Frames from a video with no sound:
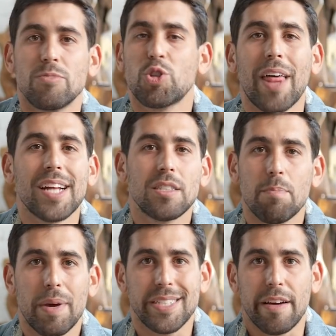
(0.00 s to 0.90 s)
So that's the
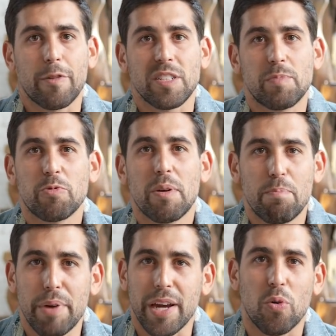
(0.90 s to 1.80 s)
big difference between
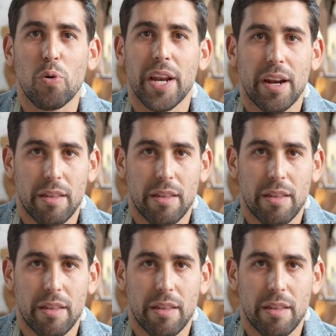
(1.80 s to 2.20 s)
Bitcoin and